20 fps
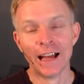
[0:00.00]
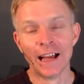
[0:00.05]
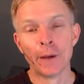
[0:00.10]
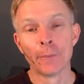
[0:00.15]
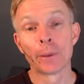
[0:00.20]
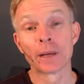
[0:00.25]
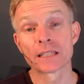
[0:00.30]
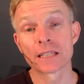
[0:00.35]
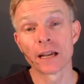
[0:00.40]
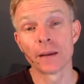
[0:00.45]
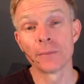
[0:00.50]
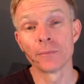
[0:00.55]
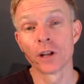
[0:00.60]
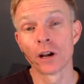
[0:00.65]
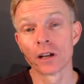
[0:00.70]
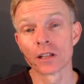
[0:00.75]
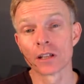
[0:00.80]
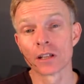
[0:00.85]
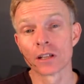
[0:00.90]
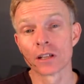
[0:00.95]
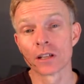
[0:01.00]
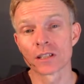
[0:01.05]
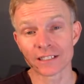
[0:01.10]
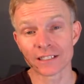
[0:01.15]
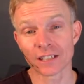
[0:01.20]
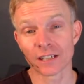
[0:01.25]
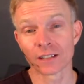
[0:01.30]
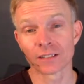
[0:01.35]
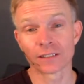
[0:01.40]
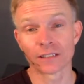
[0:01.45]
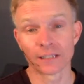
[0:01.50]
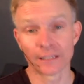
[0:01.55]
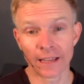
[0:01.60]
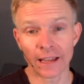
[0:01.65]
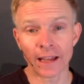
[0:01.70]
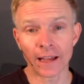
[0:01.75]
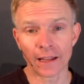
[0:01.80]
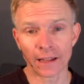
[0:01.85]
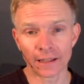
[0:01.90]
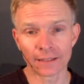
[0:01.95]
But no, that's
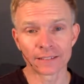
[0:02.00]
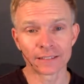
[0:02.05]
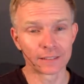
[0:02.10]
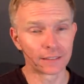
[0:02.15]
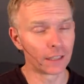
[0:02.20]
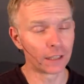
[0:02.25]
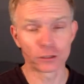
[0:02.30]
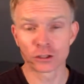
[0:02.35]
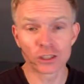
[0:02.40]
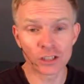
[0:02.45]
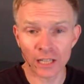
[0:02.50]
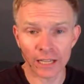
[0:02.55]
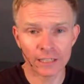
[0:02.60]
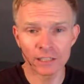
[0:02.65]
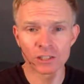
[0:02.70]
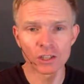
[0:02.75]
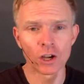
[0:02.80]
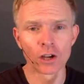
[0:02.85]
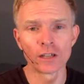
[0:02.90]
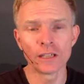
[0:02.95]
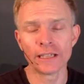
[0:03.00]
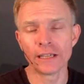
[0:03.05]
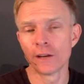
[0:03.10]
like totally.